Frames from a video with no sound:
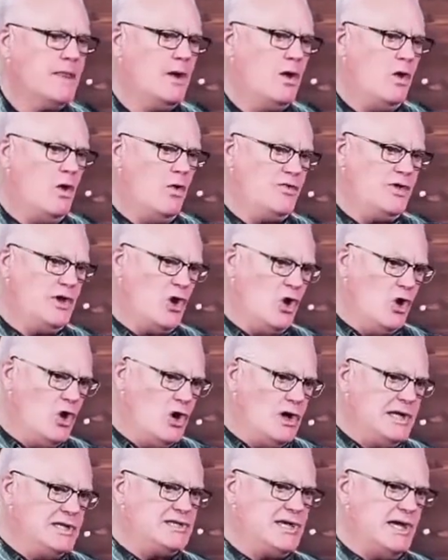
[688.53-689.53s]
of the
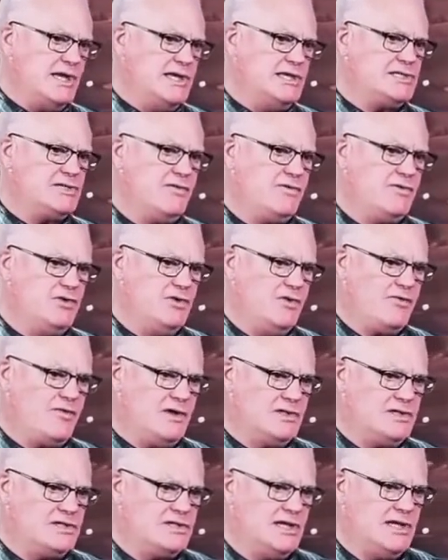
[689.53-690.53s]
early days of New
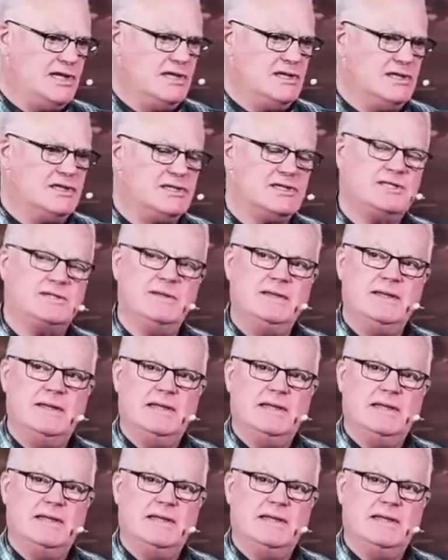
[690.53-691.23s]
Frontiers,